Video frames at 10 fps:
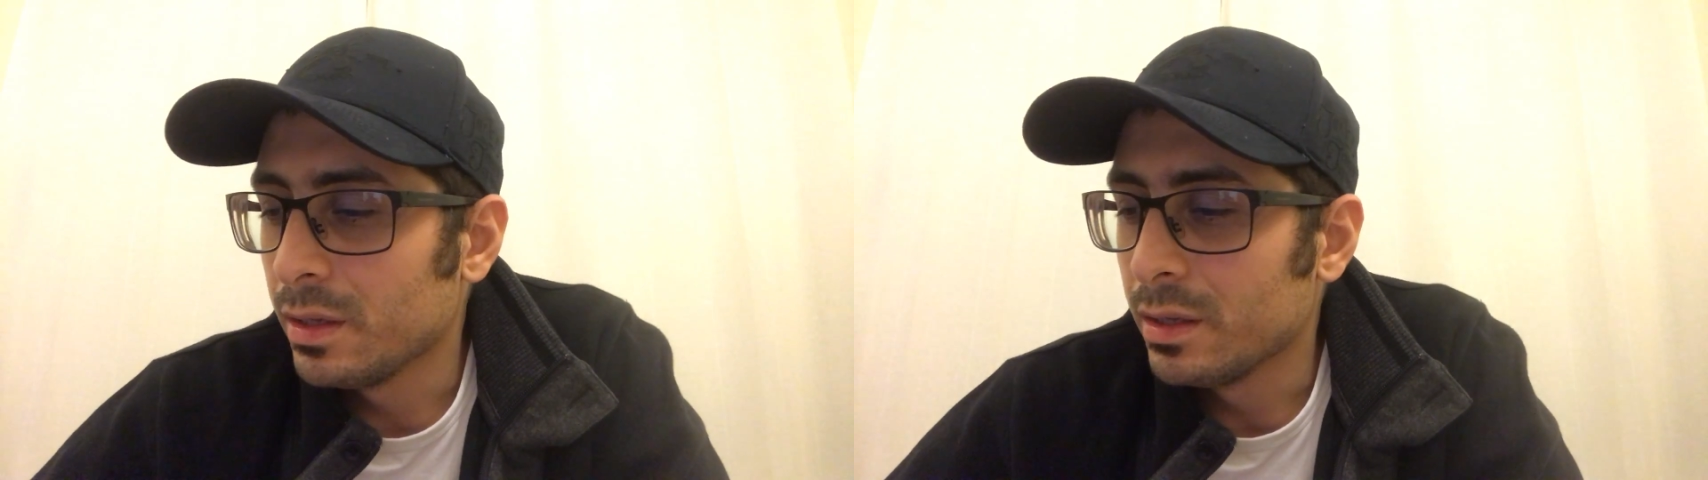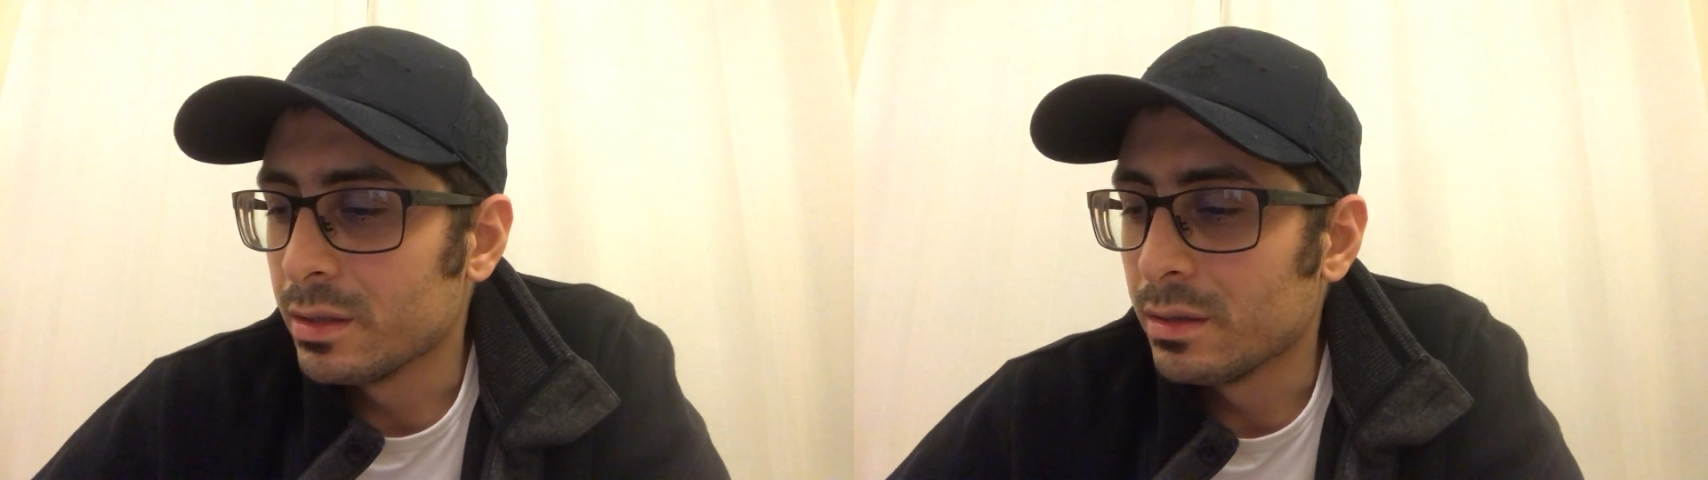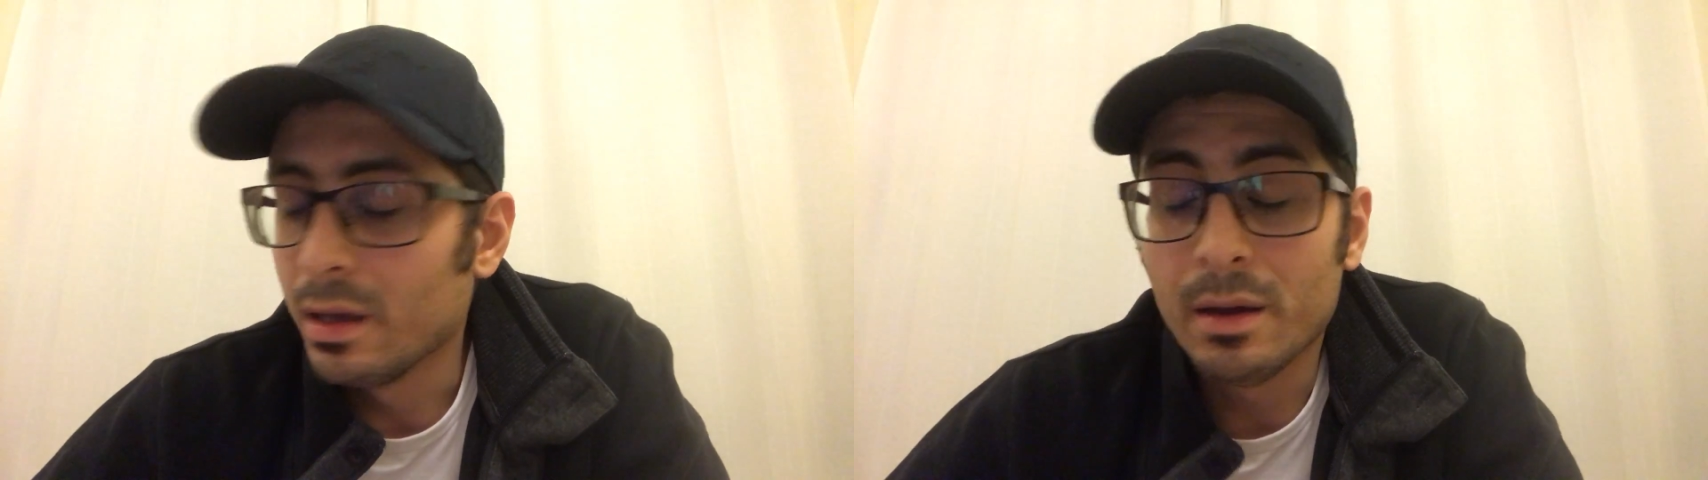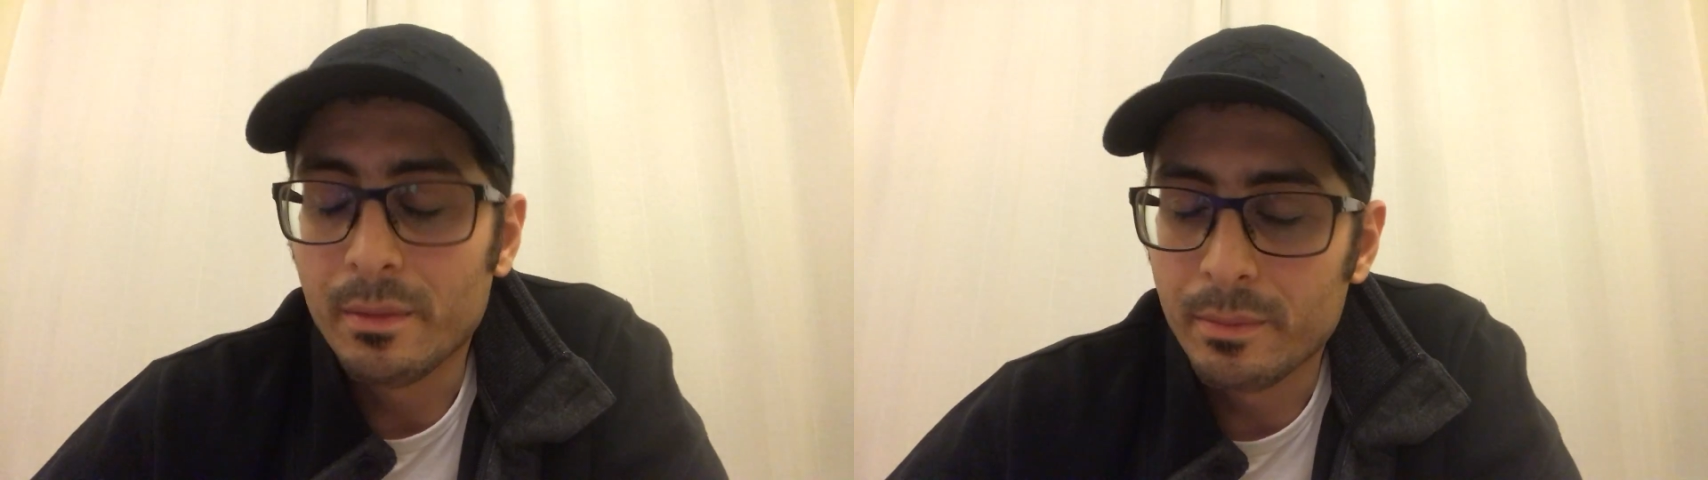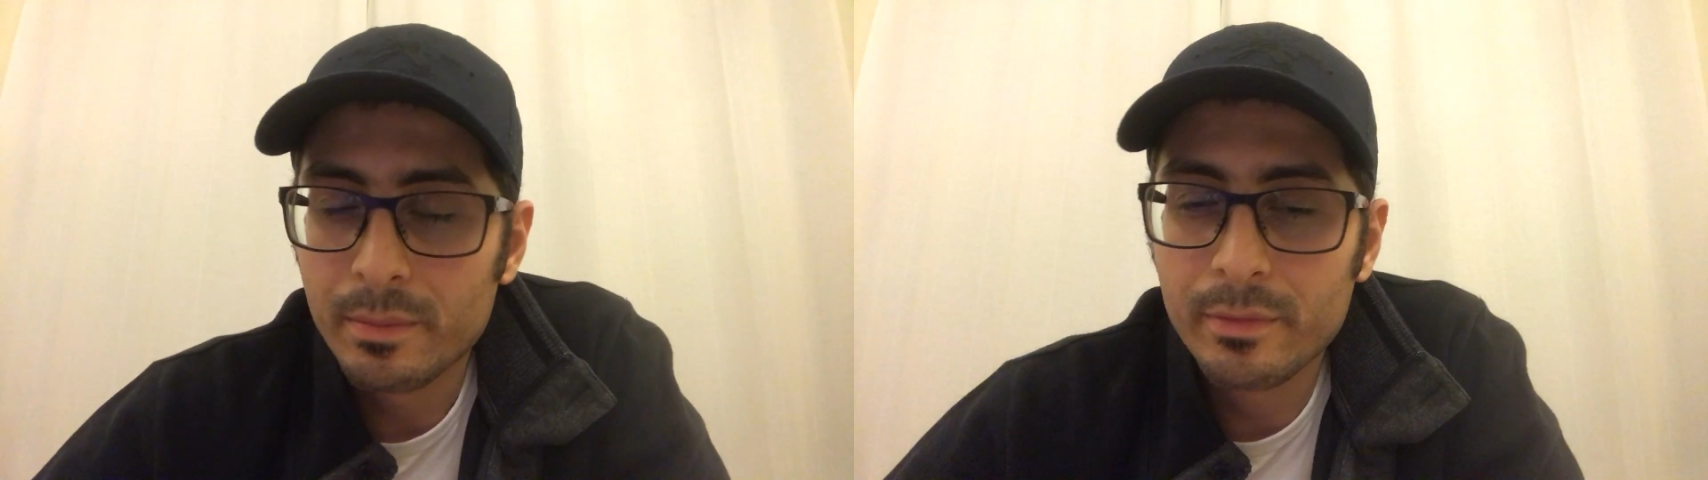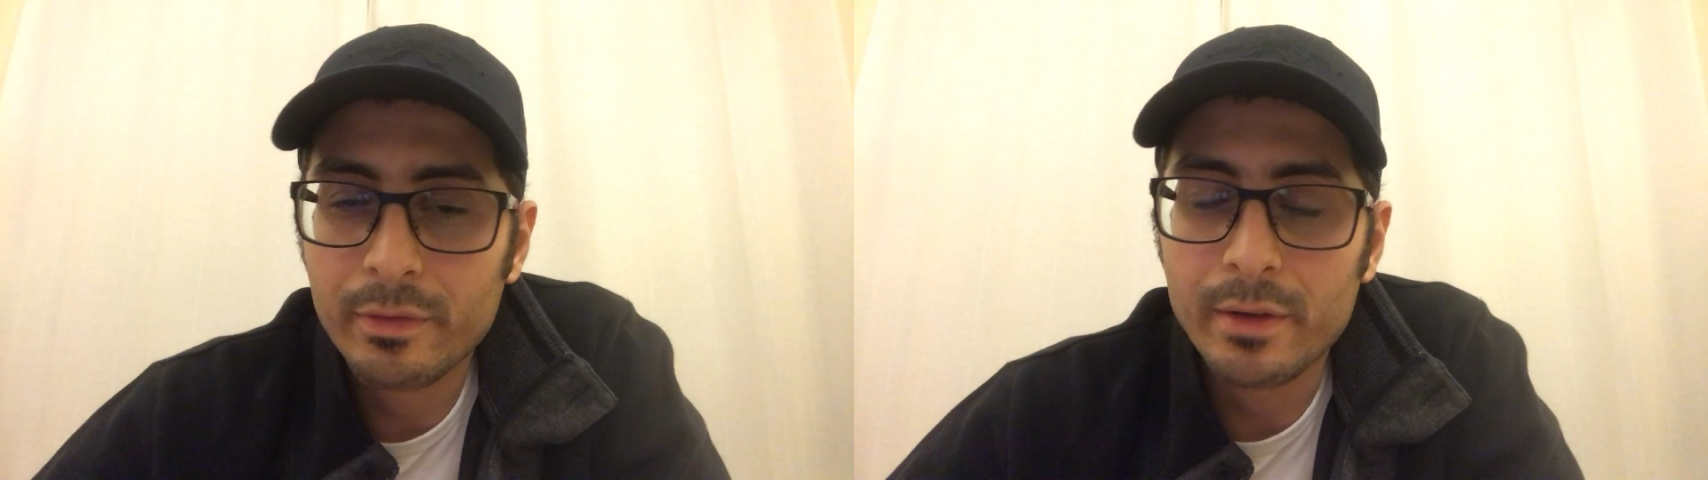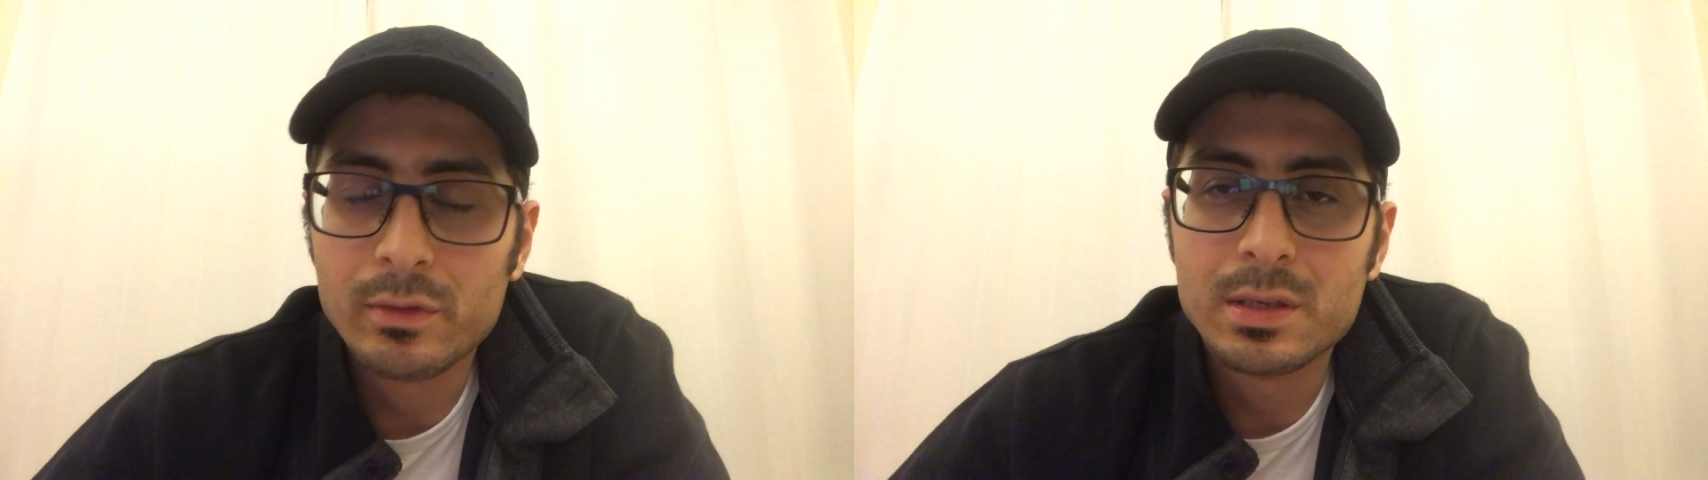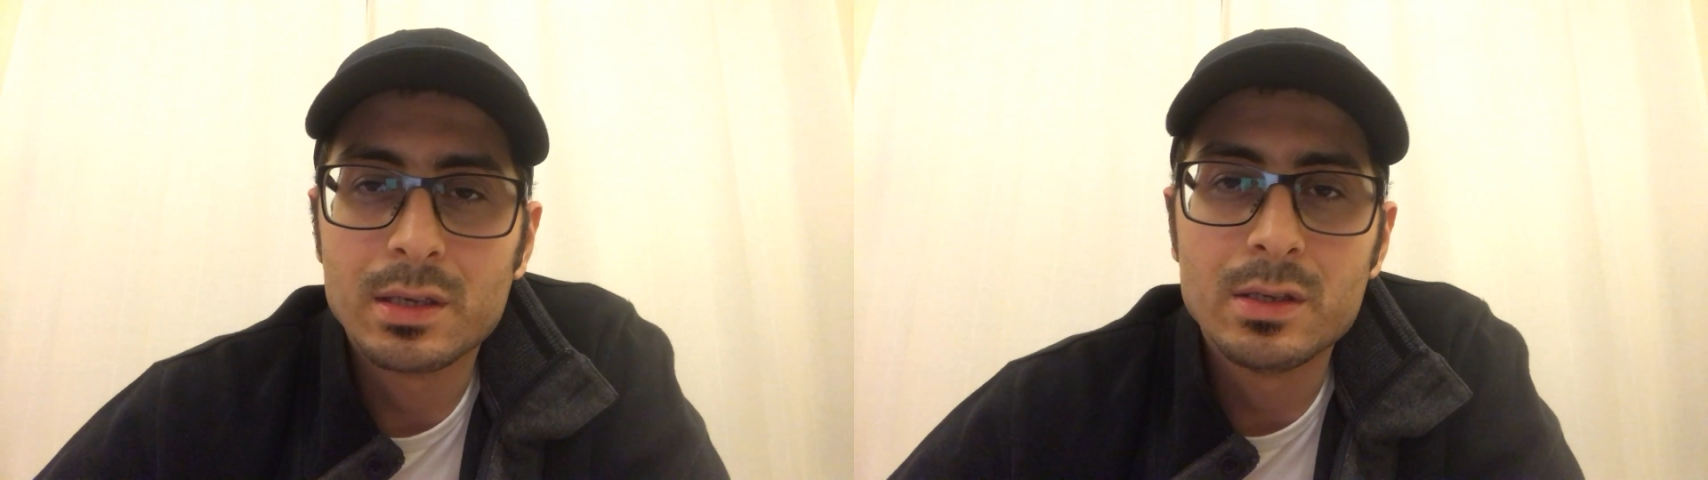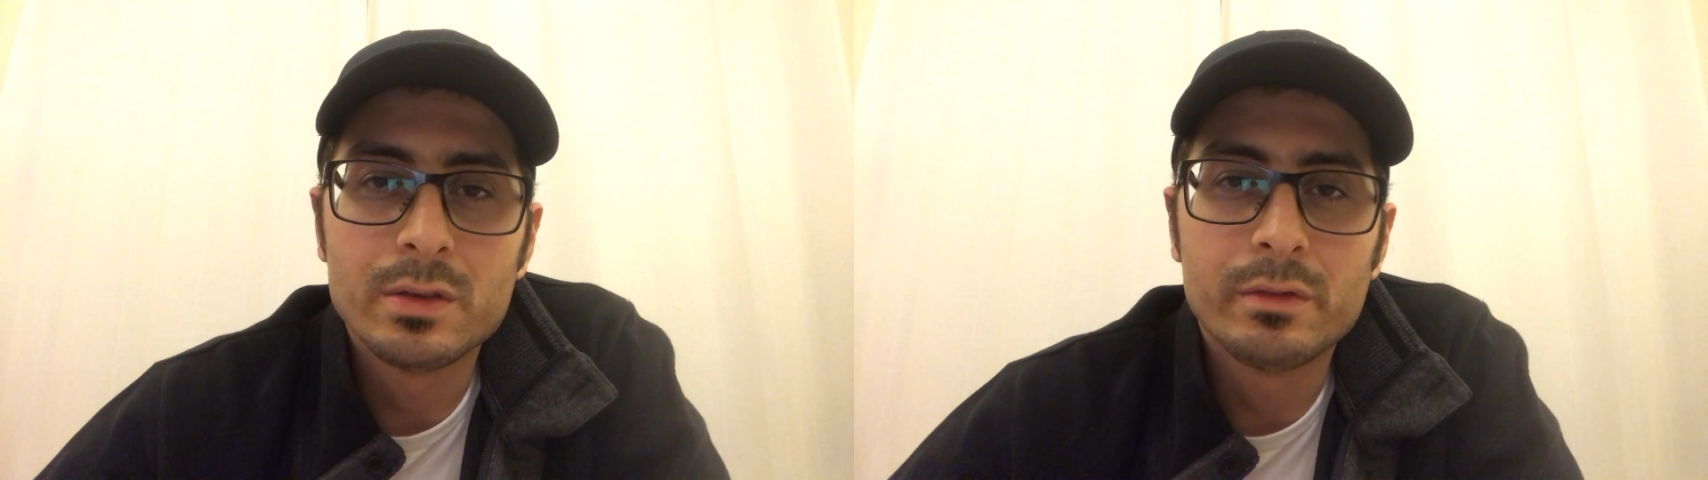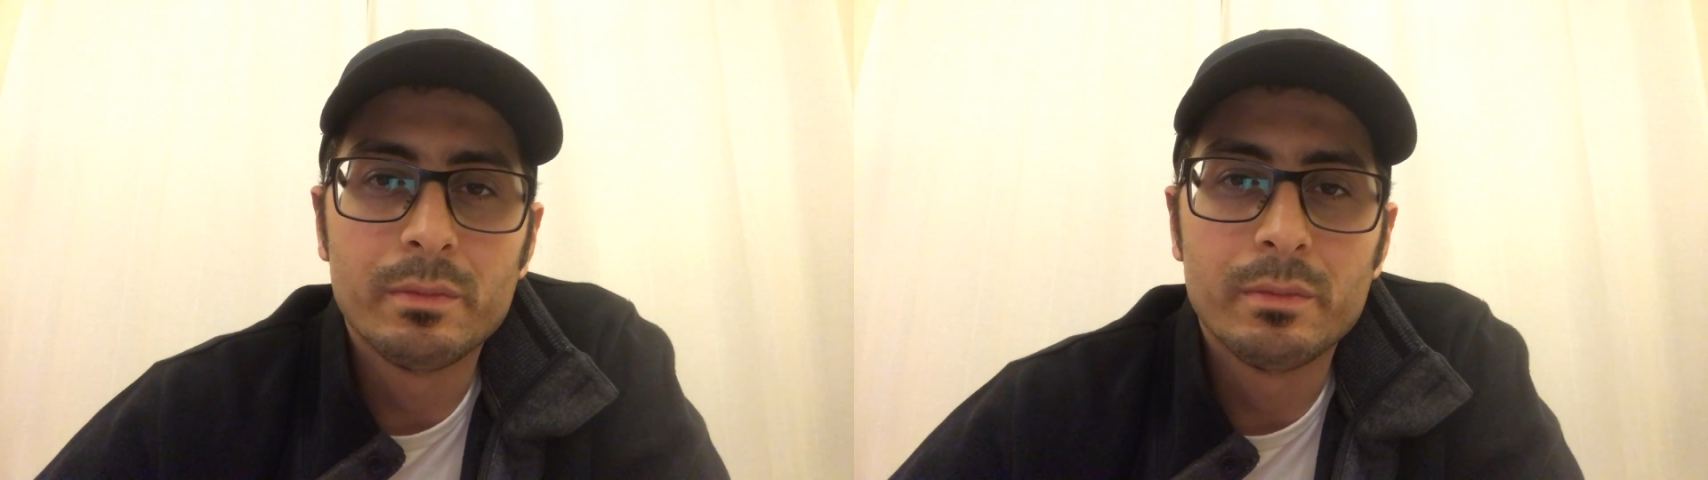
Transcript: years